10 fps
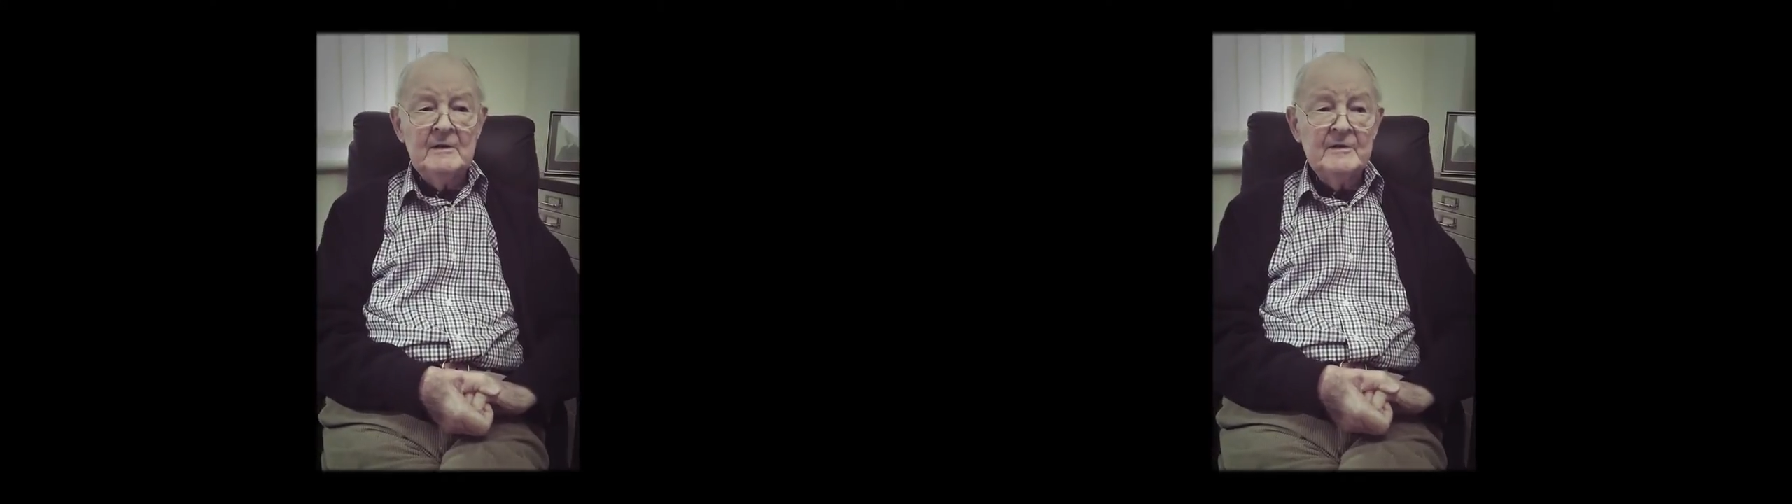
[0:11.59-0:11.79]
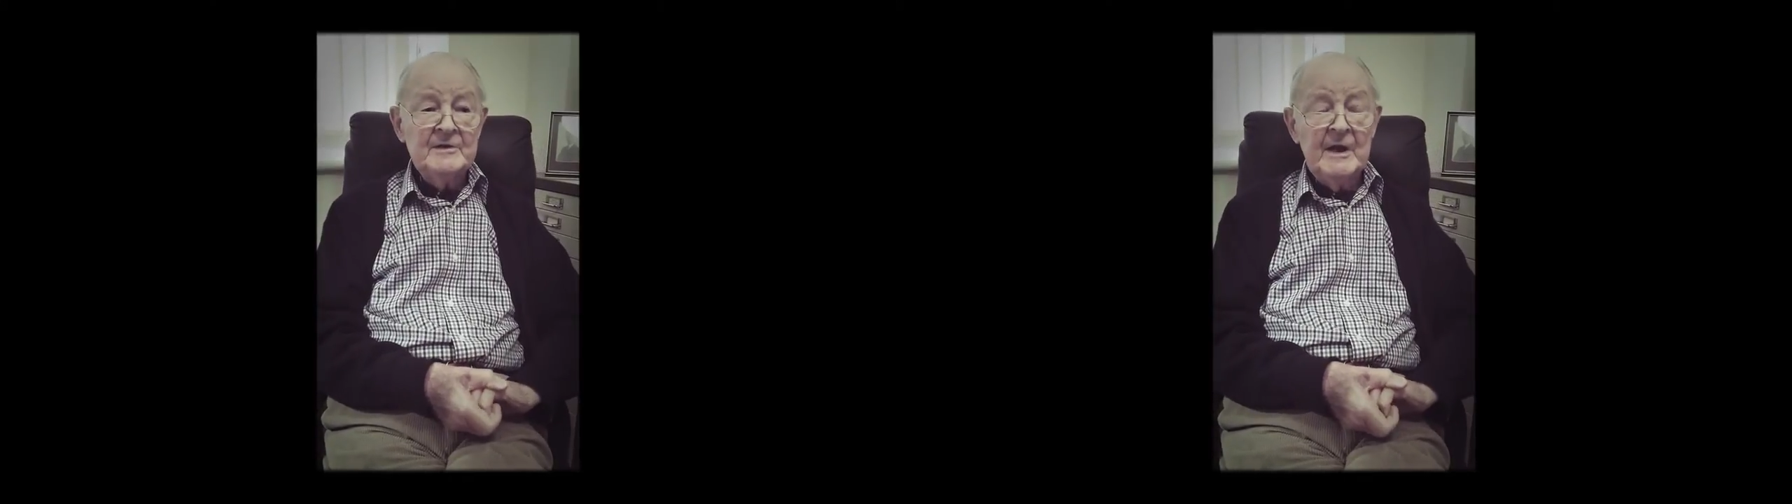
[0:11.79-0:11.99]

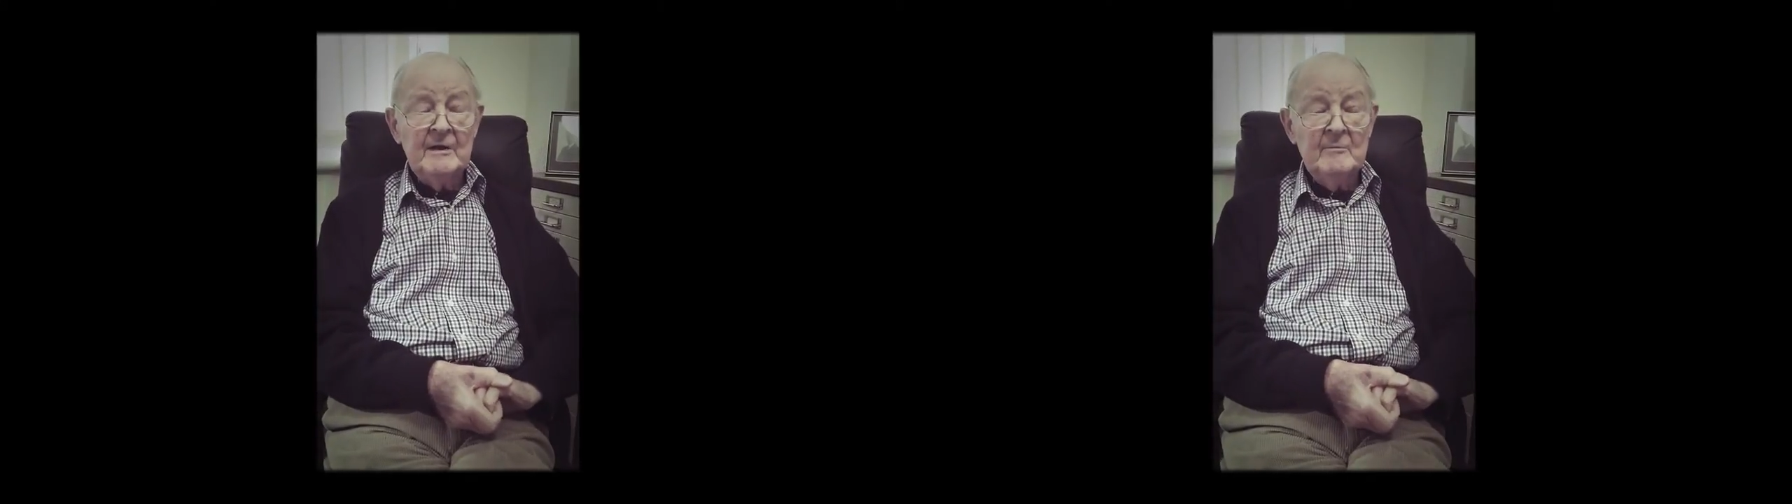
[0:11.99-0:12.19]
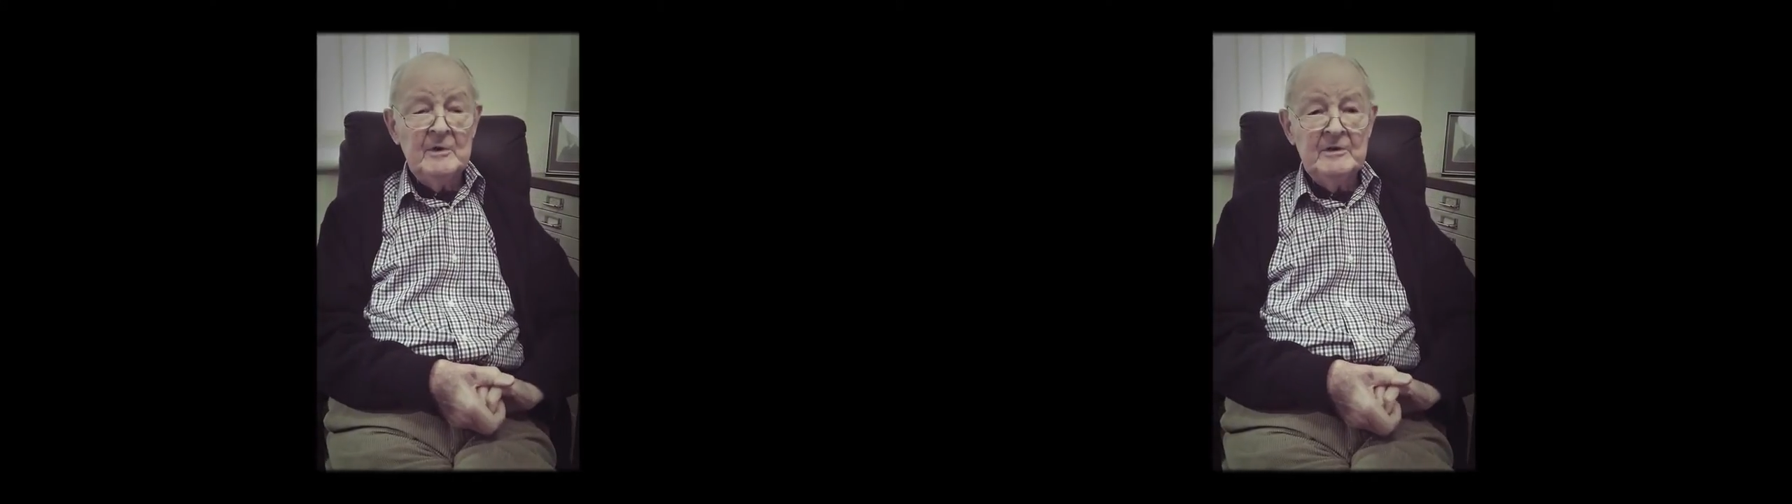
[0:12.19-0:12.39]
The
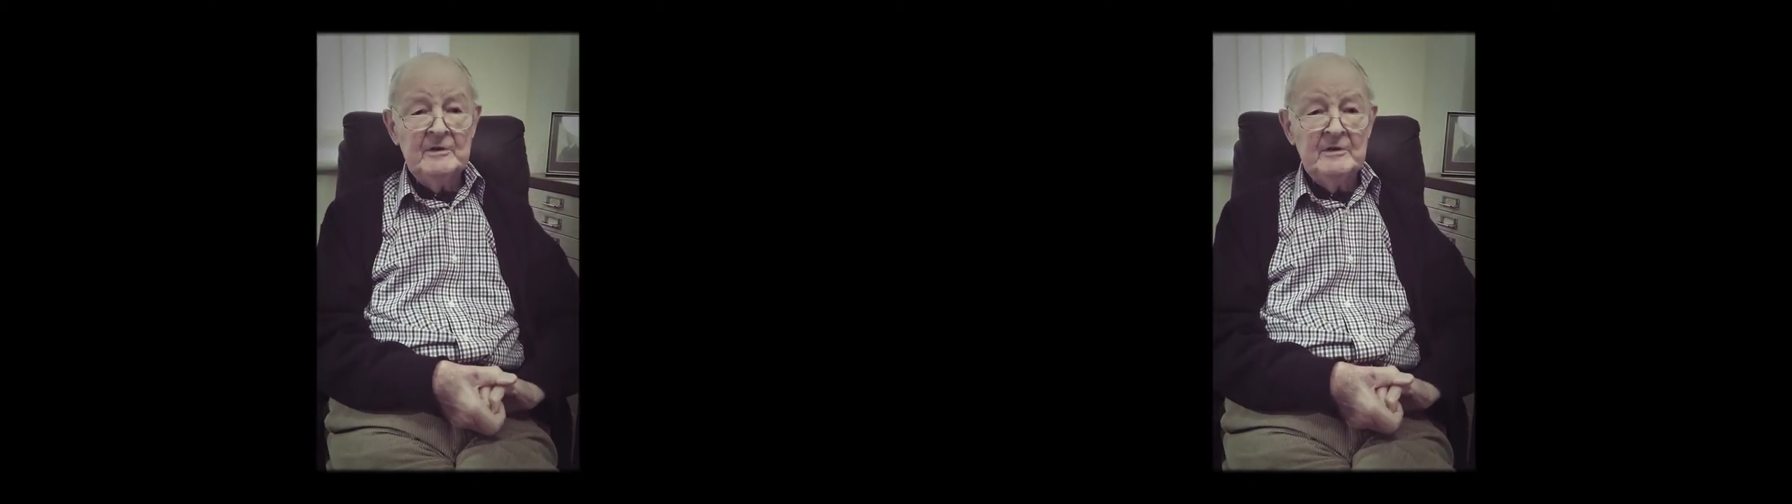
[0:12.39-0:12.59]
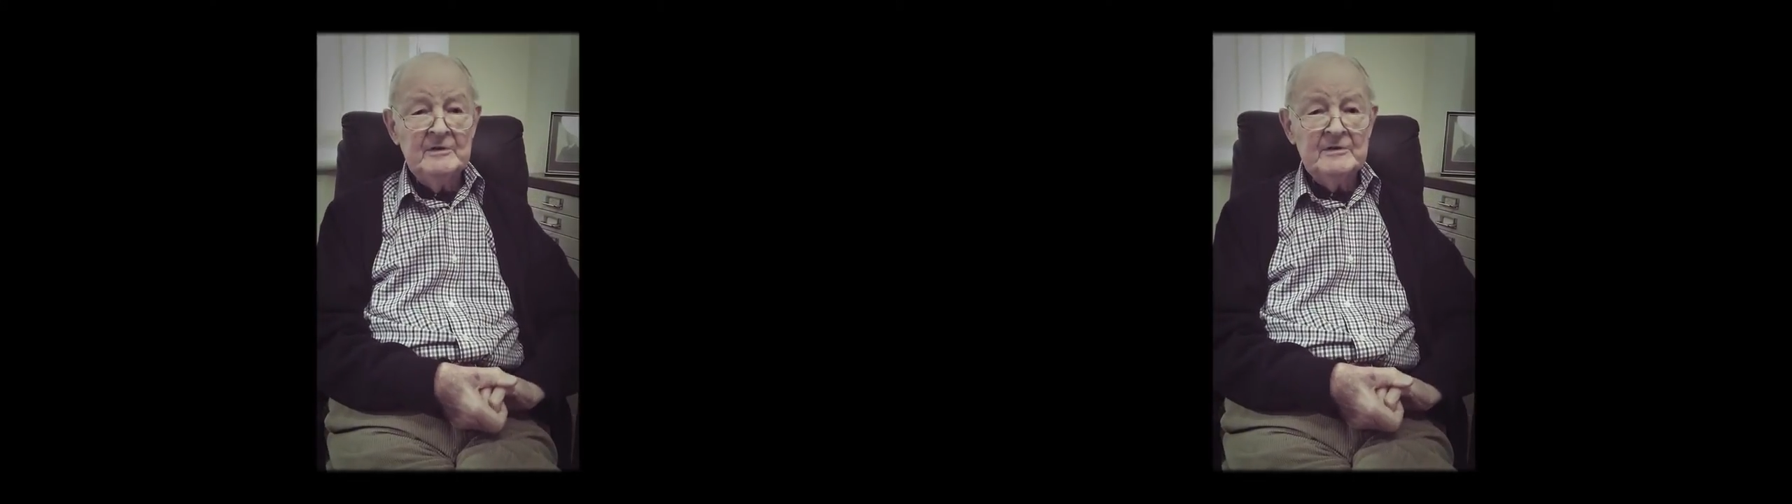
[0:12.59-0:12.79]
second
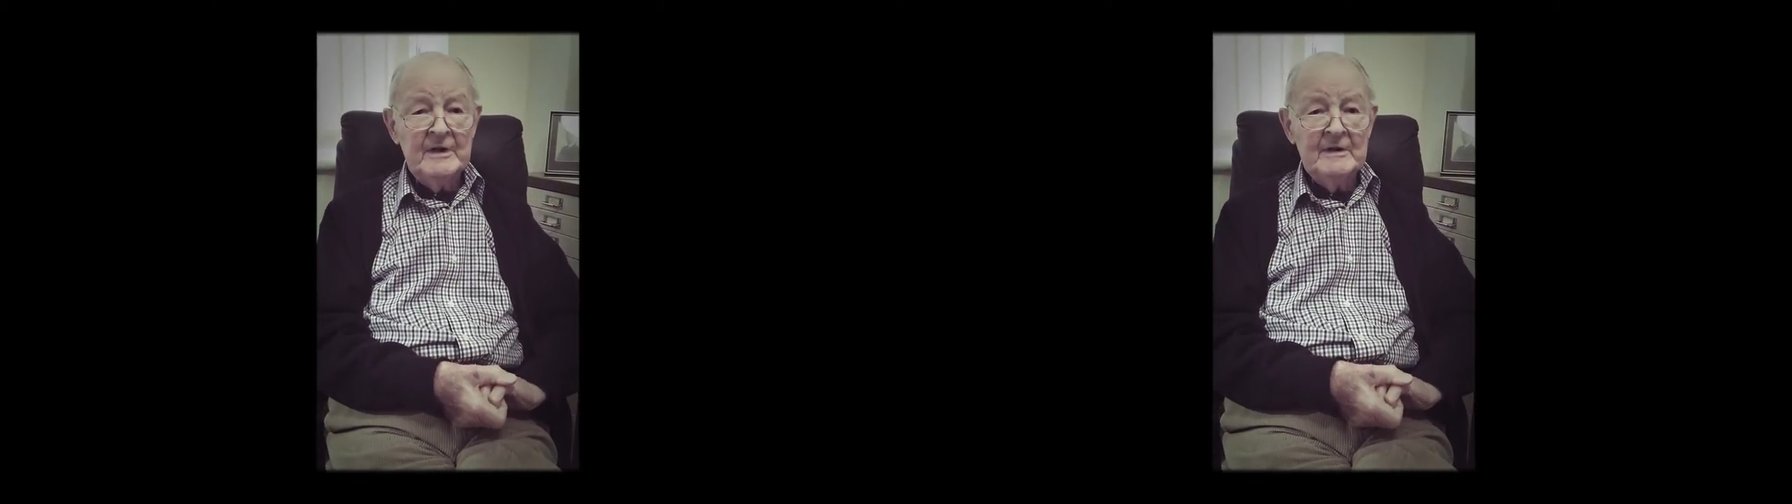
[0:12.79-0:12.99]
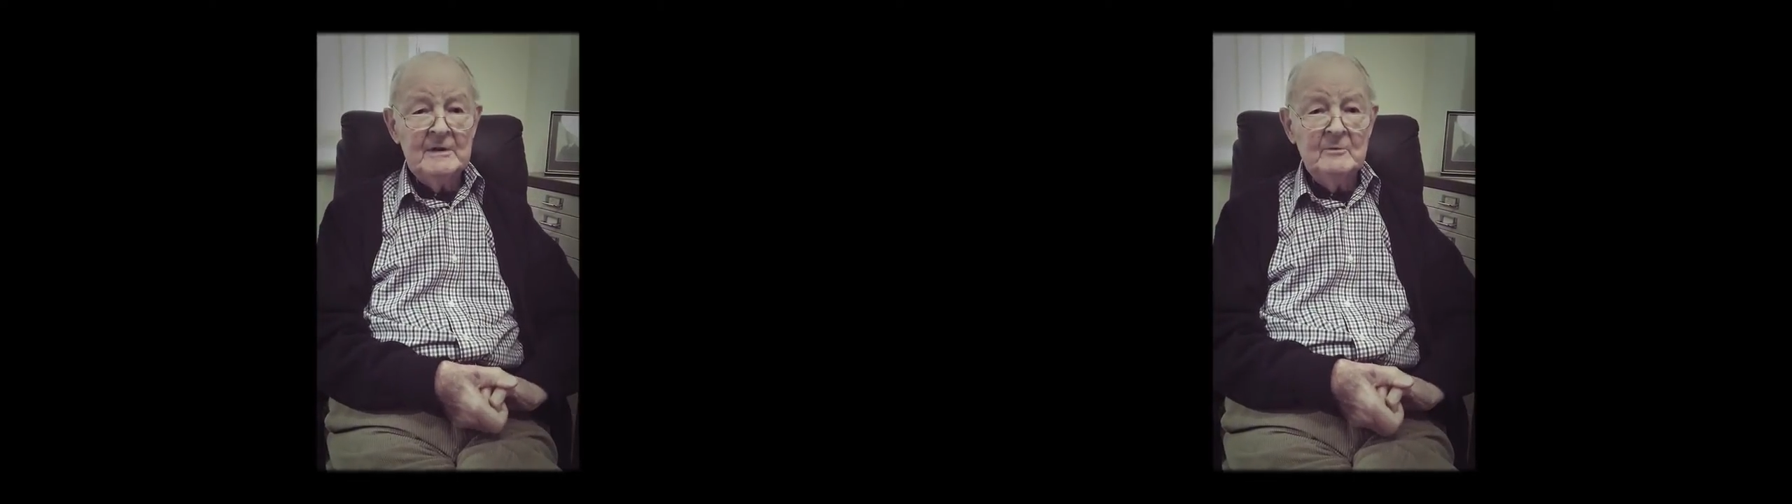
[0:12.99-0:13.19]
meeting,
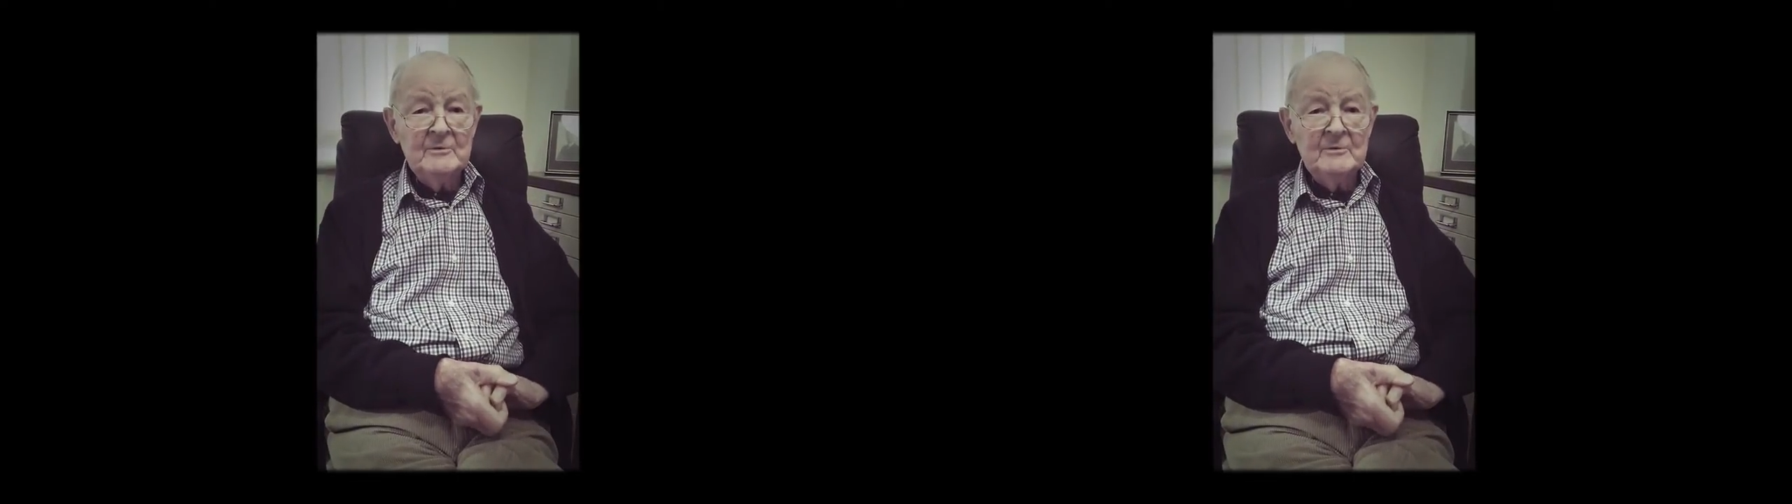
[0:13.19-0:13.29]
incidentally,